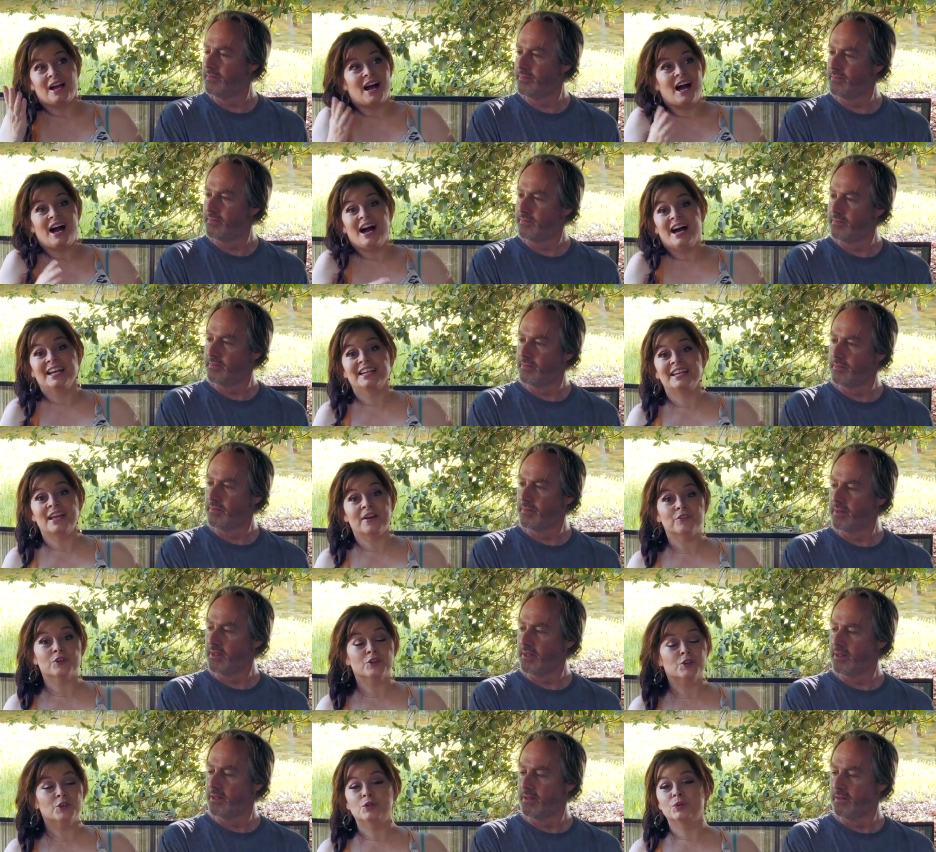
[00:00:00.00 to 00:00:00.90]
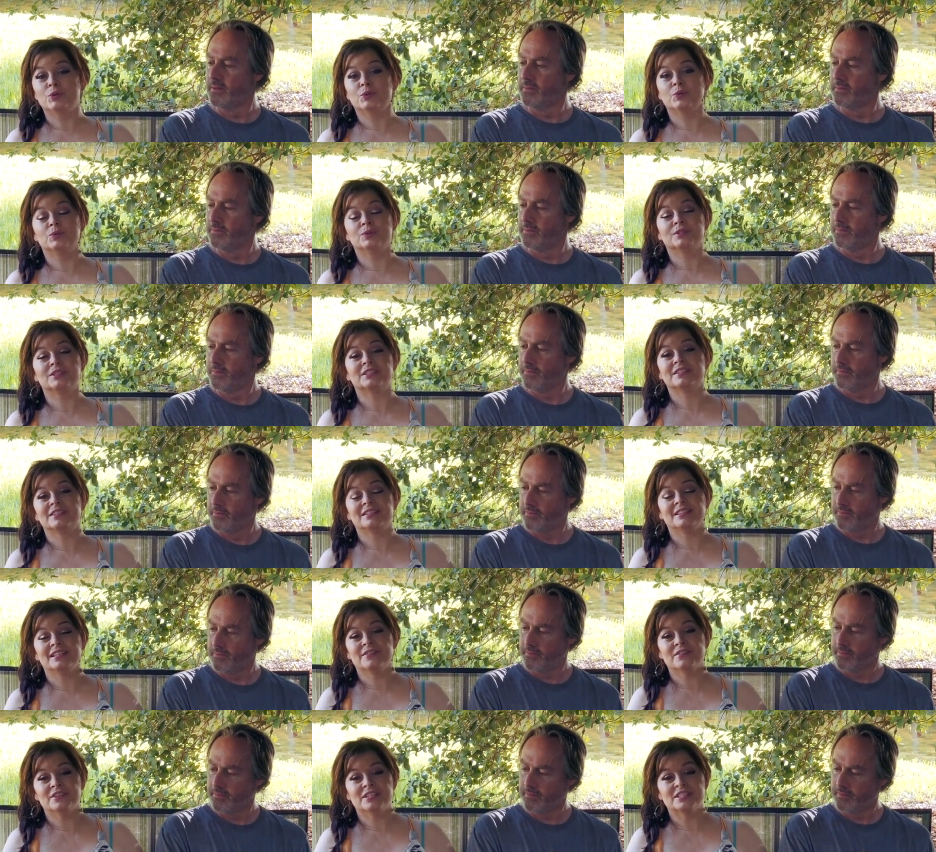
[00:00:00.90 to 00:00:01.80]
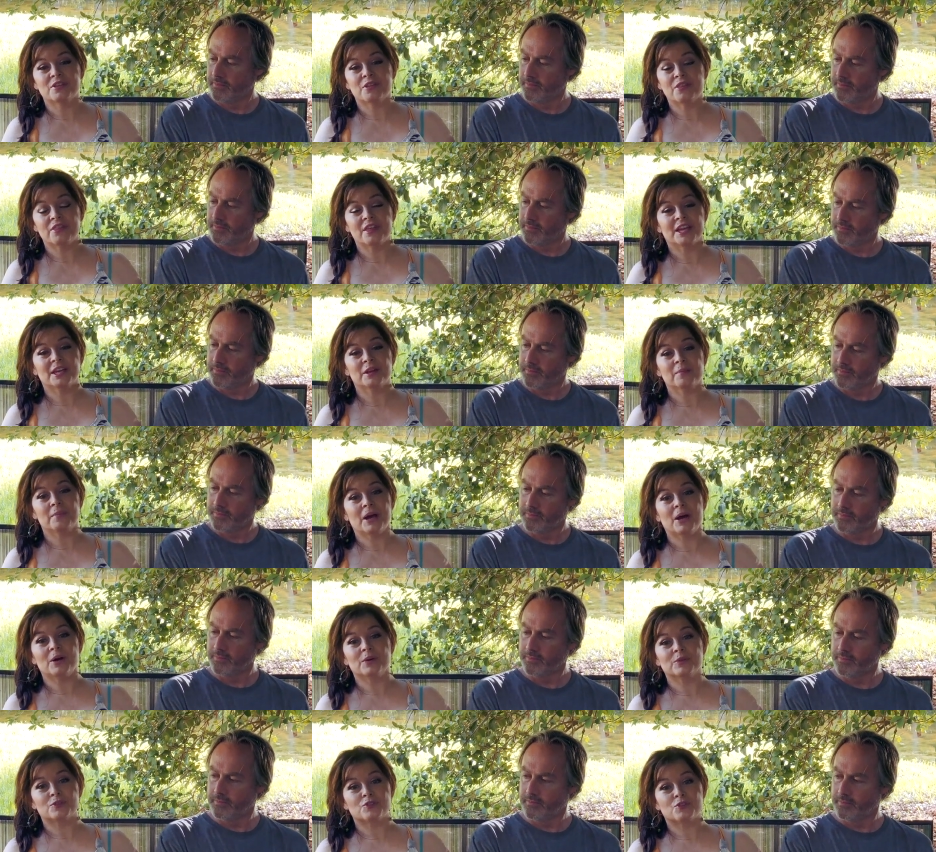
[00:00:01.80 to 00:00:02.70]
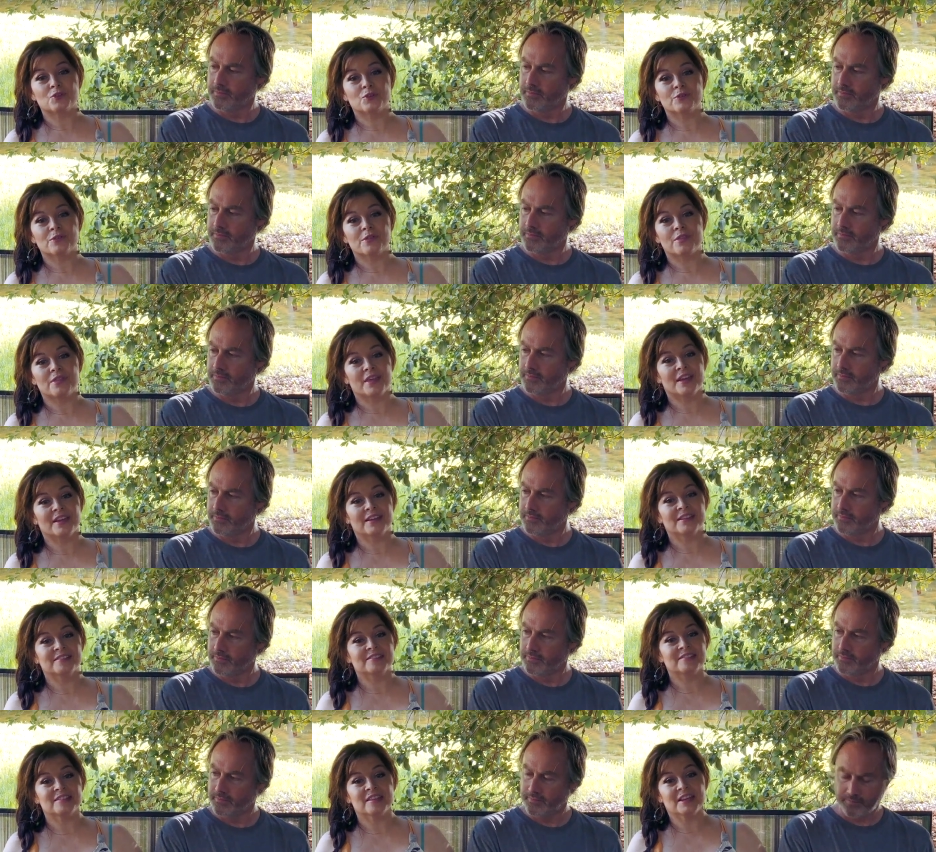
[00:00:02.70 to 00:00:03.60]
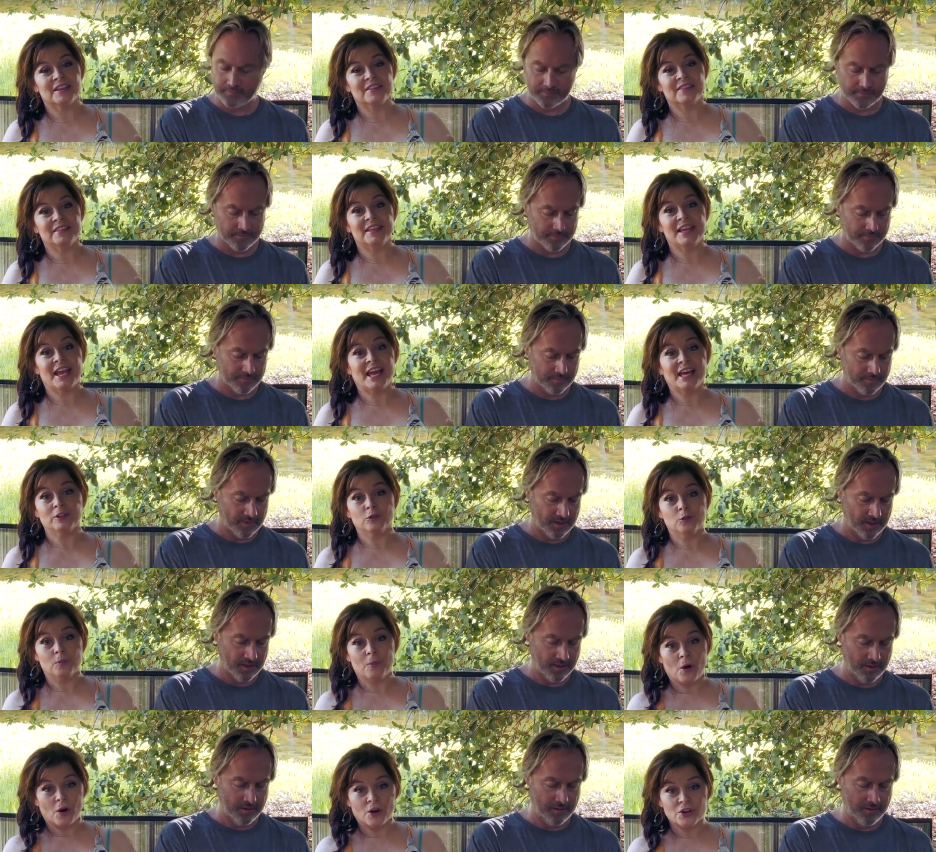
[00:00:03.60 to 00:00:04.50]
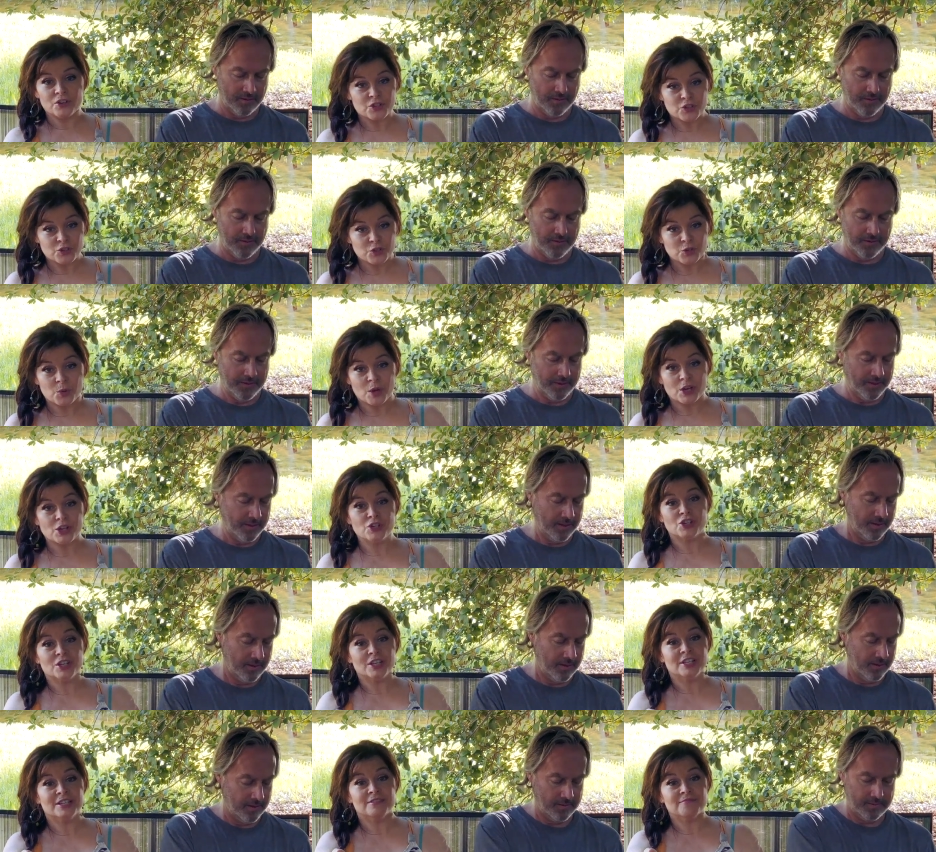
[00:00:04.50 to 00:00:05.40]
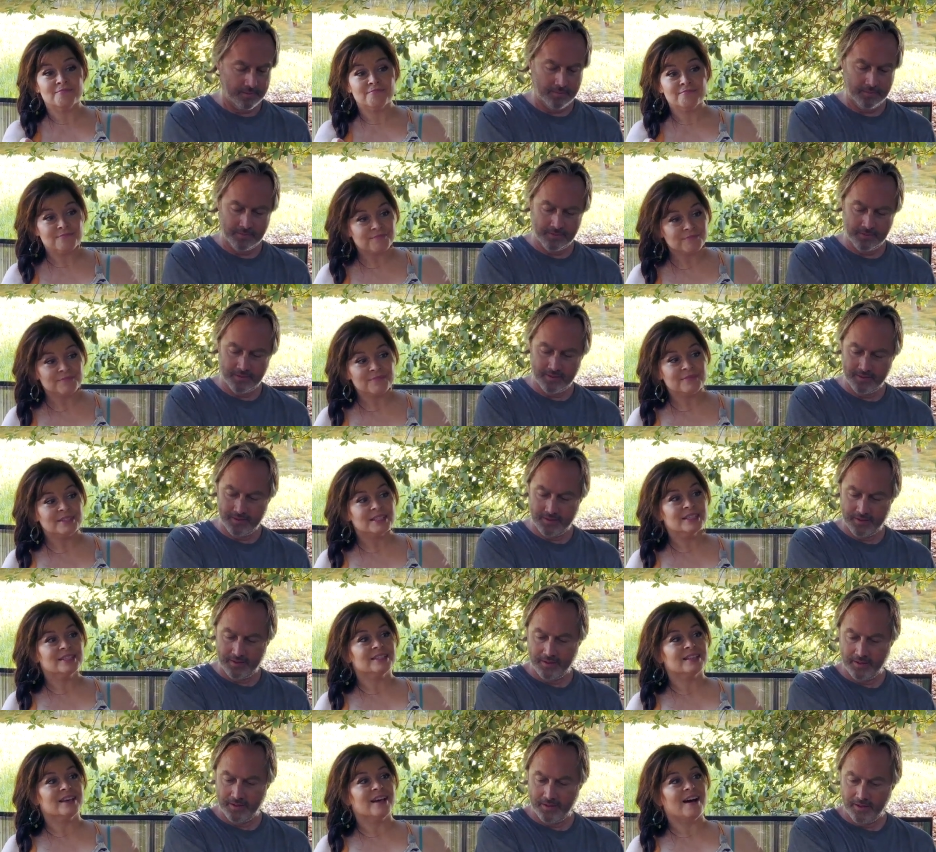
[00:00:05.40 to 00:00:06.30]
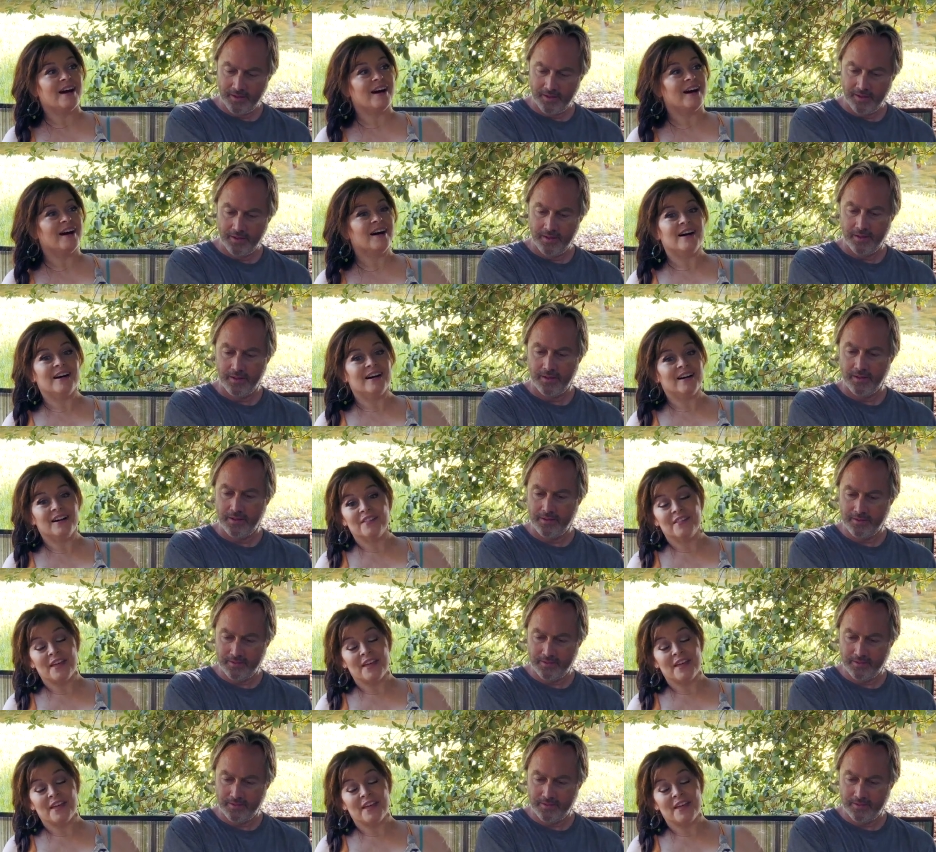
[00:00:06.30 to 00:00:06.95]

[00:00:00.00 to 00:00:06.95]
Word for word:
Speaker 1: I never knew even to think about certain things like the handlebar situation uh,